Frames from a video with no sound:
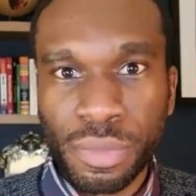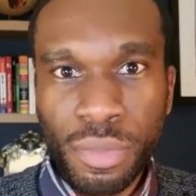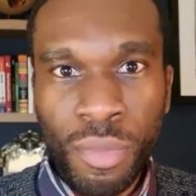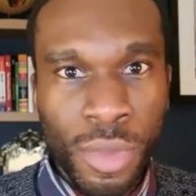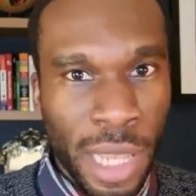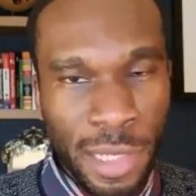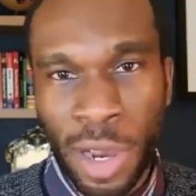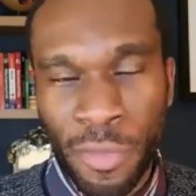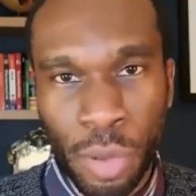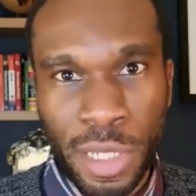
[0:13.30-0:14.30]
That's why
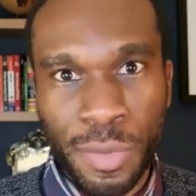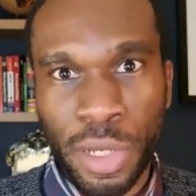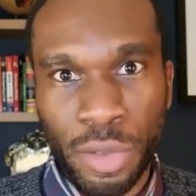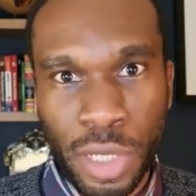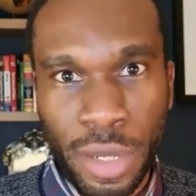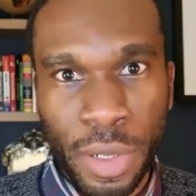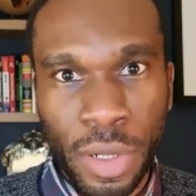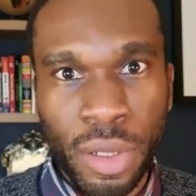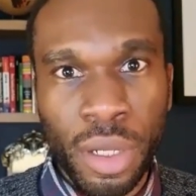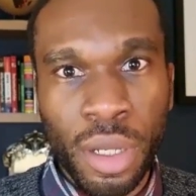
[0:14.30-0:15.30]
I've put this video together.
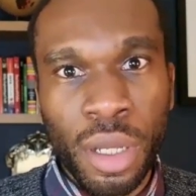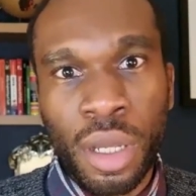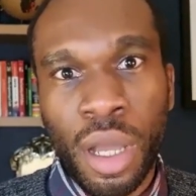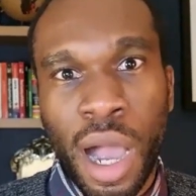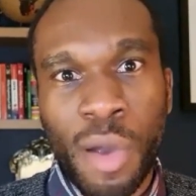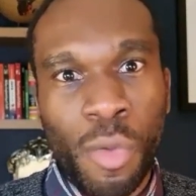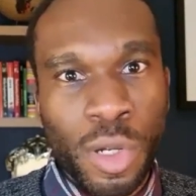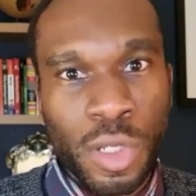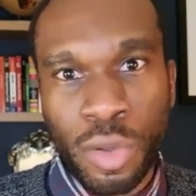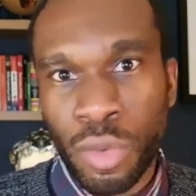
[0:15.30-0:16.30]
I
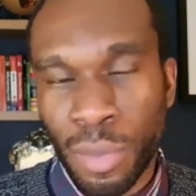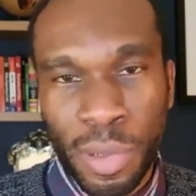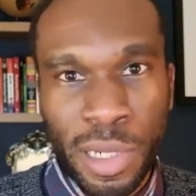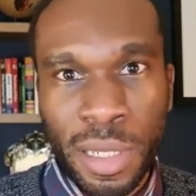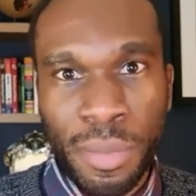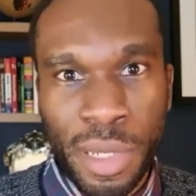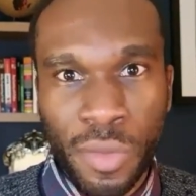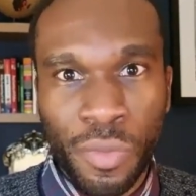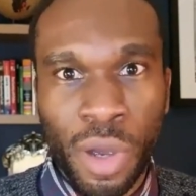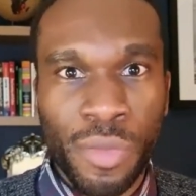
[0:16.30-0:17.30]
want to completely
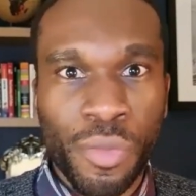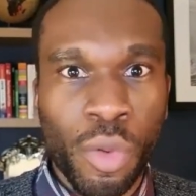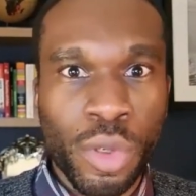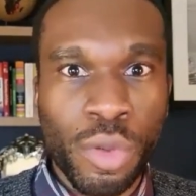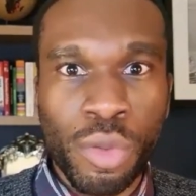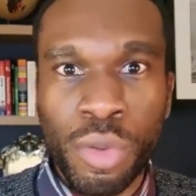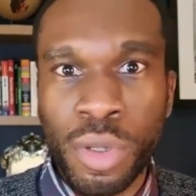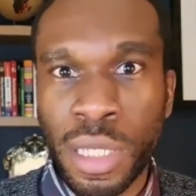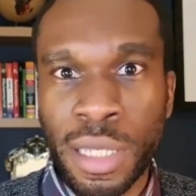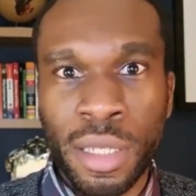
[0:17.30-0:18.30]
demystify for you
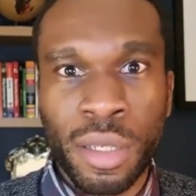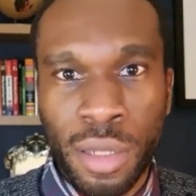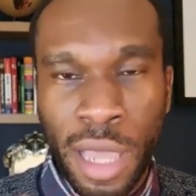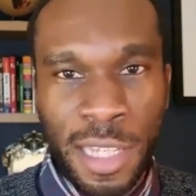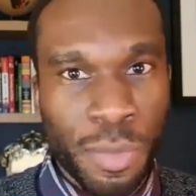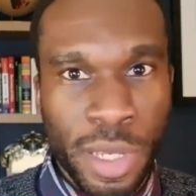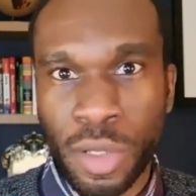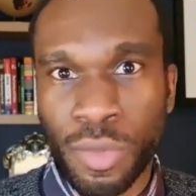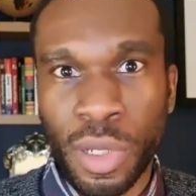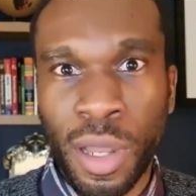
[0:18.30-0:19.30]
the aspects
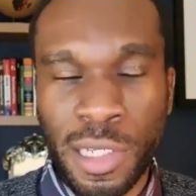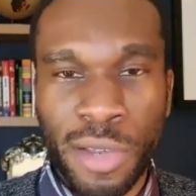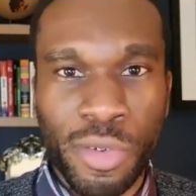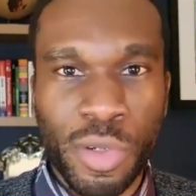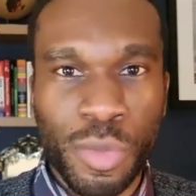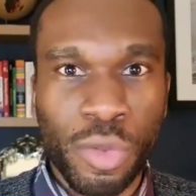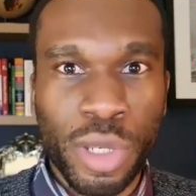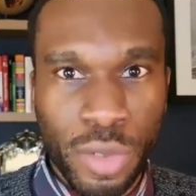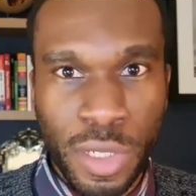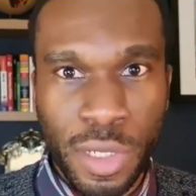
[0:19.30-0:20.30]
of the large language model
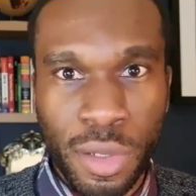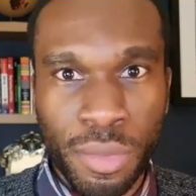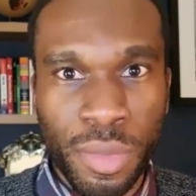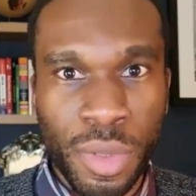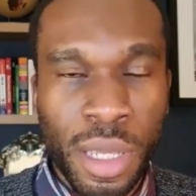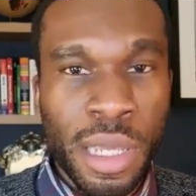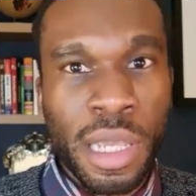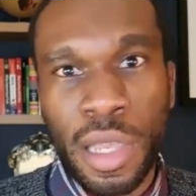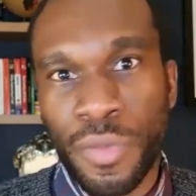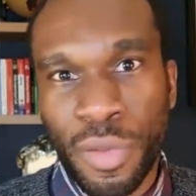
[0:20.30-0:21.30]
ecosystem.
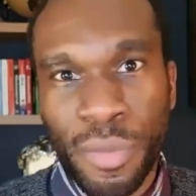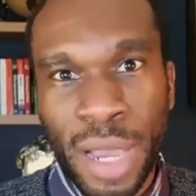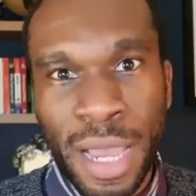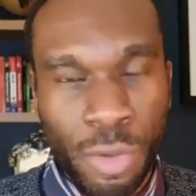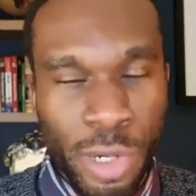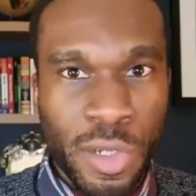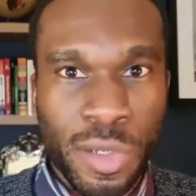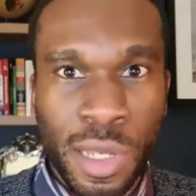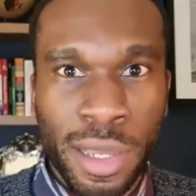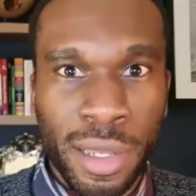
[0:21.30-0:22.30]
If you've ever had
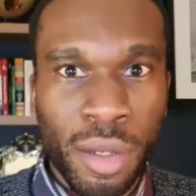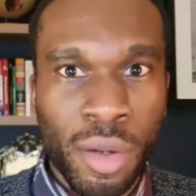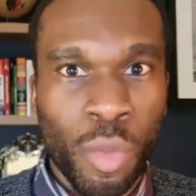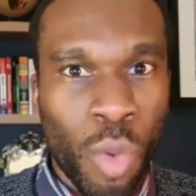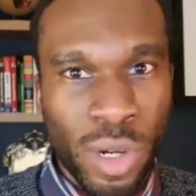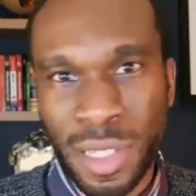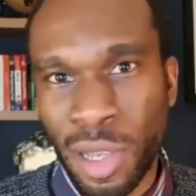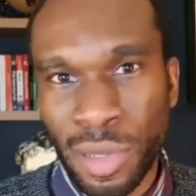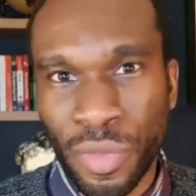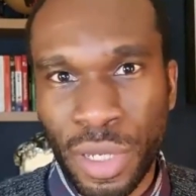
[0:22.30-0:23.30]
questions like, what is
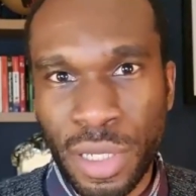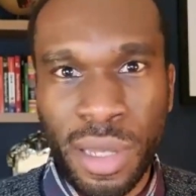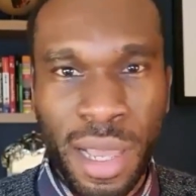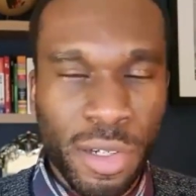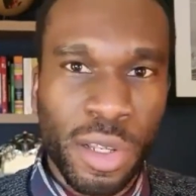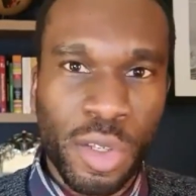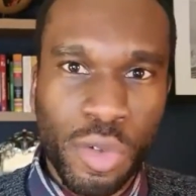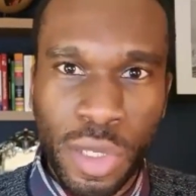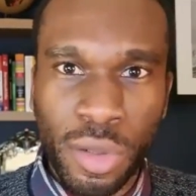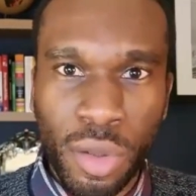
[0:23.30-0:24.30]
Hugging Face and how should I
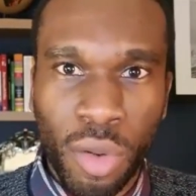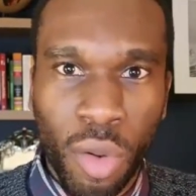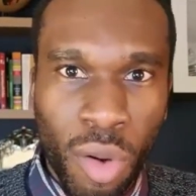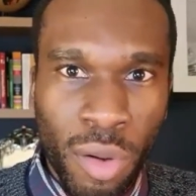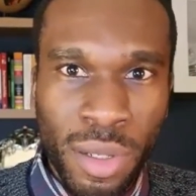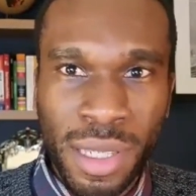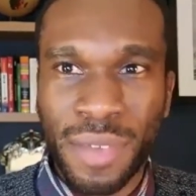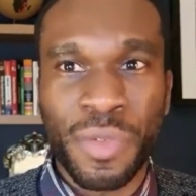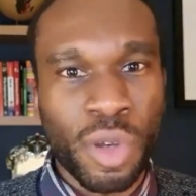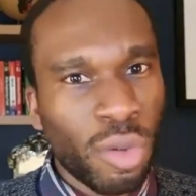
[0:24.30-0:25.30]
use it? Or
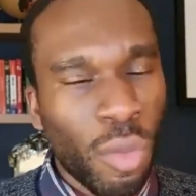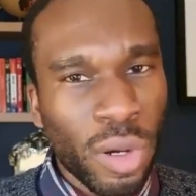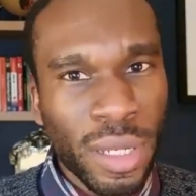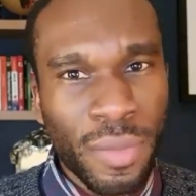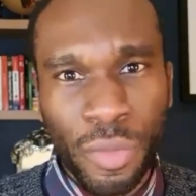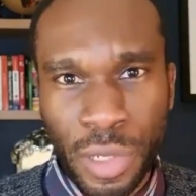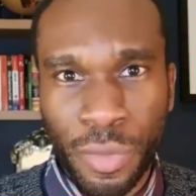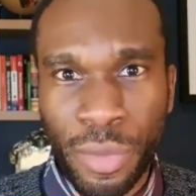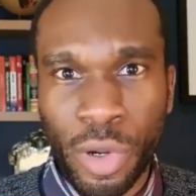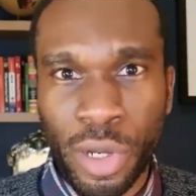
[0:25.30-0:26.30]
if you don't know what an inference
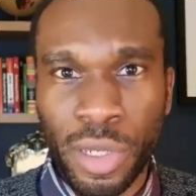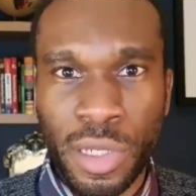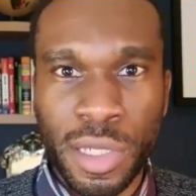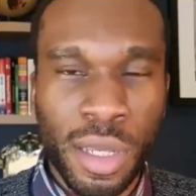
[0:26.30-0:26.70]
framework is,